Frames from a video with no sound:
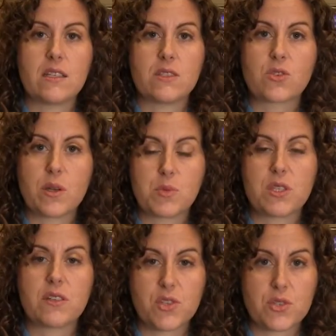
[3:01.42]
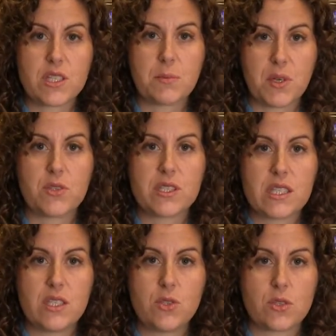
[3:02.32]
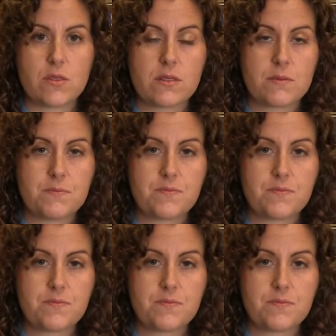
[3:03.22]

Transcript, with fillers: a description of your typical seizures.